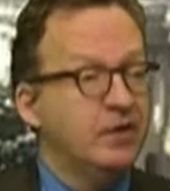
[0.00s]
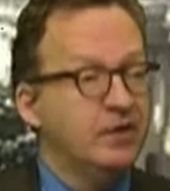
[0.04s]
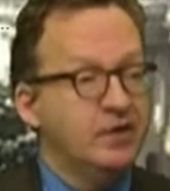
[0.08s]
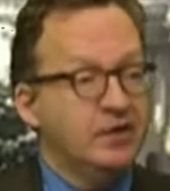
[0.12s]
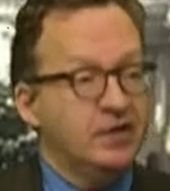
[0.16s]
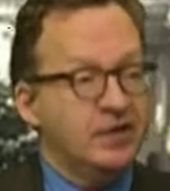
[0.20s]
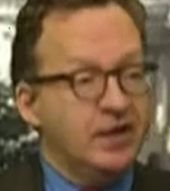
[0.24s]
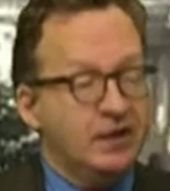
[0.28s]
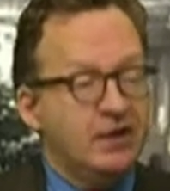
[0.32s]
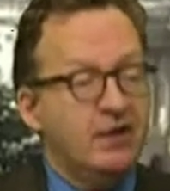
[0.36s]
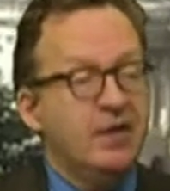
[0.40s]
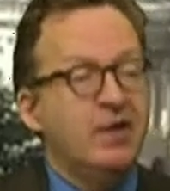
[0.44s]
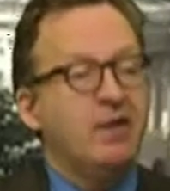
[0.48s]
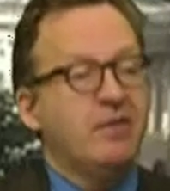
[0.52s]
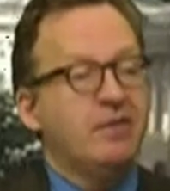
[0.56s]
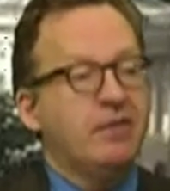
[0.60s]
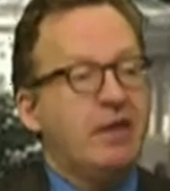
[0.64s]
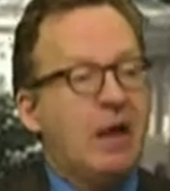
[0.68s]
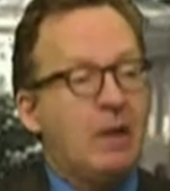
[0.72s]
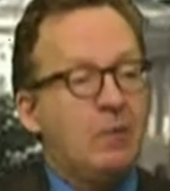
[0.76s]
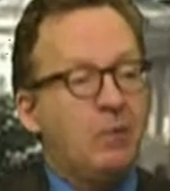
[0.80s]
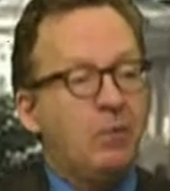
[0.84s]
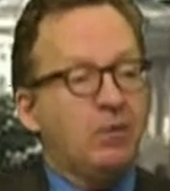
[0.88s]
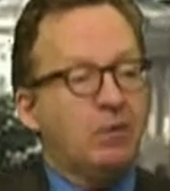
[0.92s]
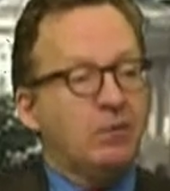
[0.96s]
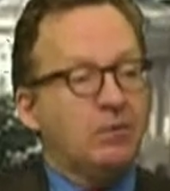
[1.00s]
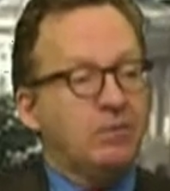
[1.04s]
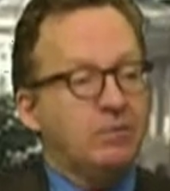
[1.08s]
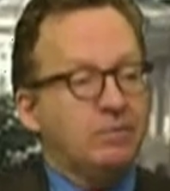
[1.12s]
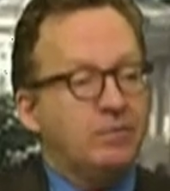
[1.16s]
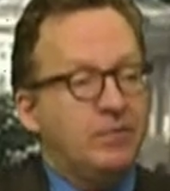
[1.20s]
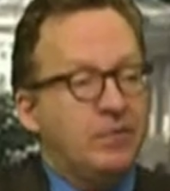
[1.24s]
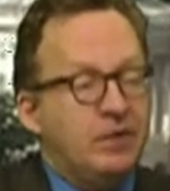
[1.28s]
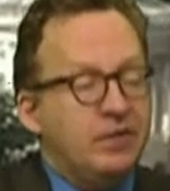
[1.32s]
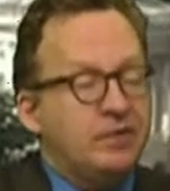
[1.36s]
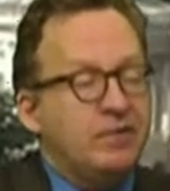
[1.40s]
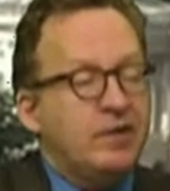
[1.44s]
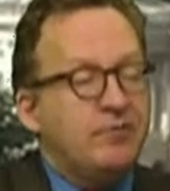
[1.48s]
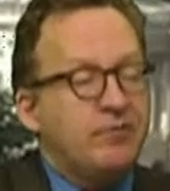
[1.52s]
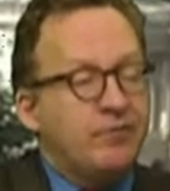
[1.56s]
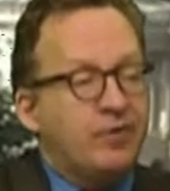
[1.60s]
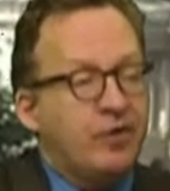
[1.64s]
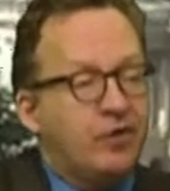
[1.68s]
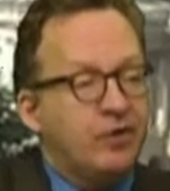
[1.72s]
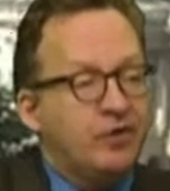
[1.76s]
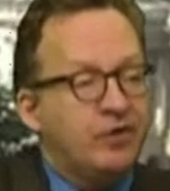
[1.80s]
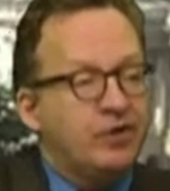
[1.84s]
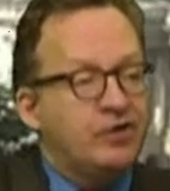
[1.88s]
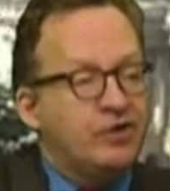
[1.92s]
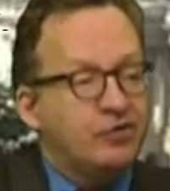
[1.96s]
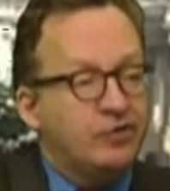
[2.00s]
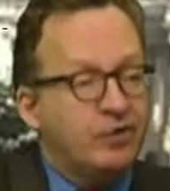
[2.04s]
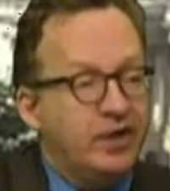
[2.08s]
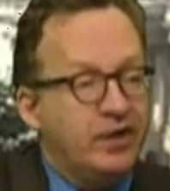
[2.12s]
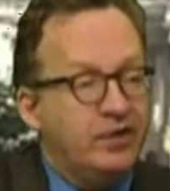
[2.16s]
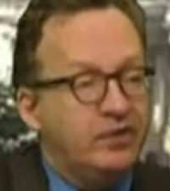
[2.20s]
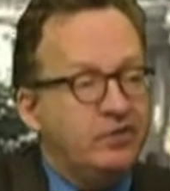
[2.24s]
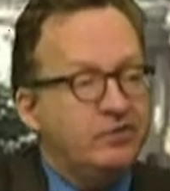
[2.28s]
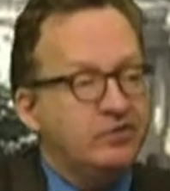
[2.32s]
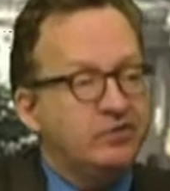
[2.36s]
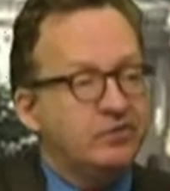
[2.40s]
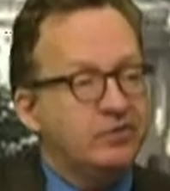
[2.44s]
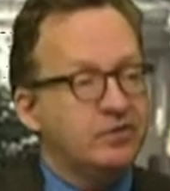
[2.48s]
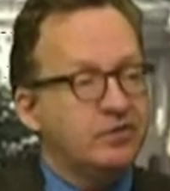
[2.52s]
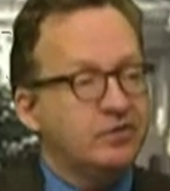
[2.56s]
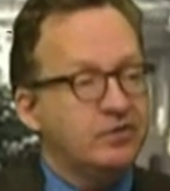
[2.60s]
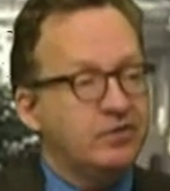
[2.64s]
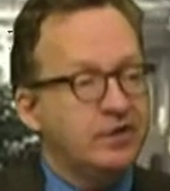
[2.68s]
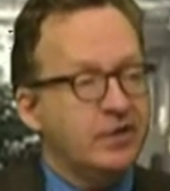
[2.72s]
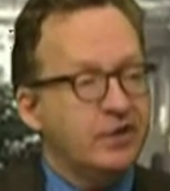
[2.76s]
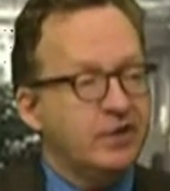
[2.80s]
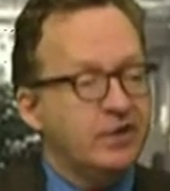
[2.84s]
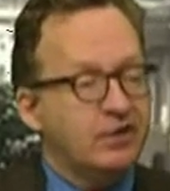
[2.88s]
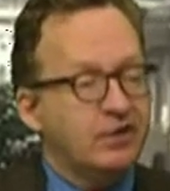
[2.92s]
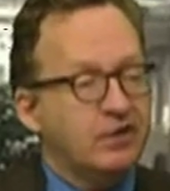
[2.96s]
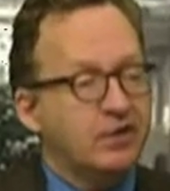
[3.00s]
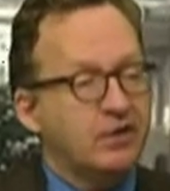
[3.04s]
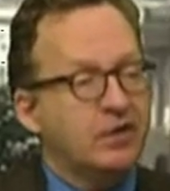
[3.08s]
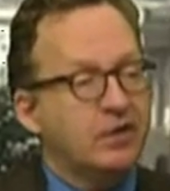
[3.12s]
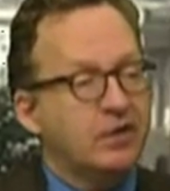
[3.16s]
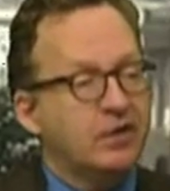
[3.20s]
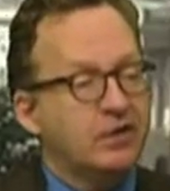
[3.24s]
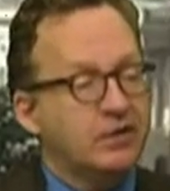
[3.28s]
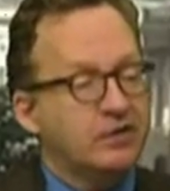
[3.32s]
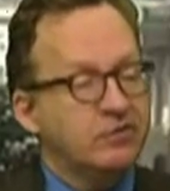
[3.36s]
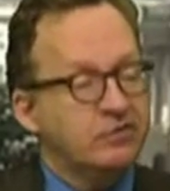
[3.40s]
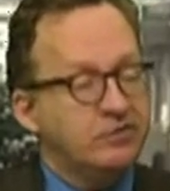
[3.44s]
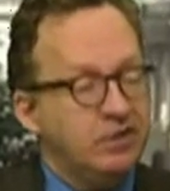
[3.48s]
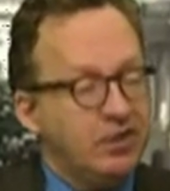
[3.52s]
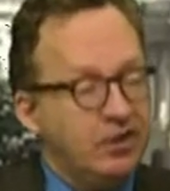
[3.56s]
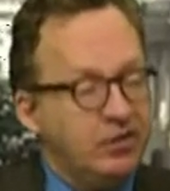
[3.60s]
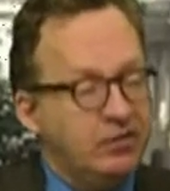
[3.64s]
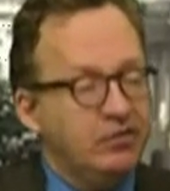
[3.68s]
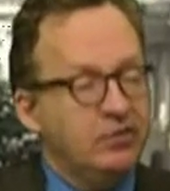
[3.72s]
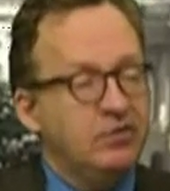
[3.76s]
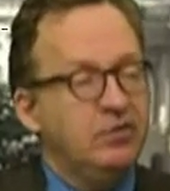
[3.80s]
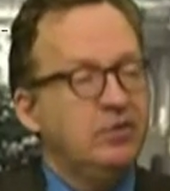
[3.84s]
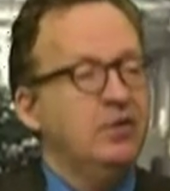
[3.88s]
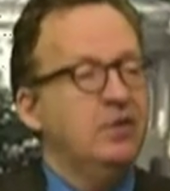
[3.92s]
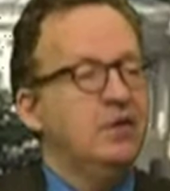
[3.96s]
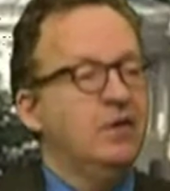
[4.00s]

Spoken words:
Again, that will, if current trends are continue,